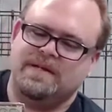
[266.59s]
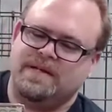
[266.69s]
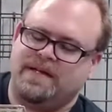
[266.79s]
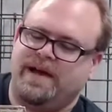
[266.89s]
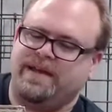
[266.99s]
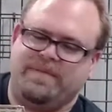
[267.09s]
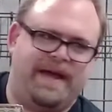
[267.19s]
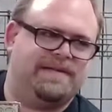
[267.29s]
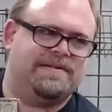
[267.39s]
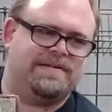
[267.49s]
cutting
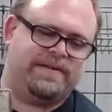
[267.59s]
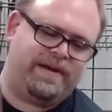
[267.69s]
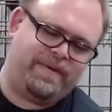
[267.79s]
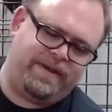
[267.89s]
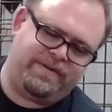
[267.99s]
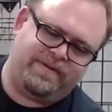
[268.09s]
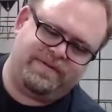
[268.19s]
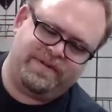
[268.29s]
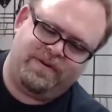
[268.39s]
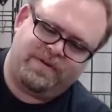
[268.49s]
mats, so that way you
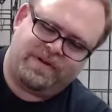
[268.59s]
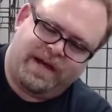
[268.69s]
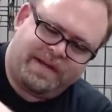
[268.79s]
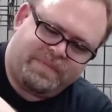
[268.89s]
don't cut up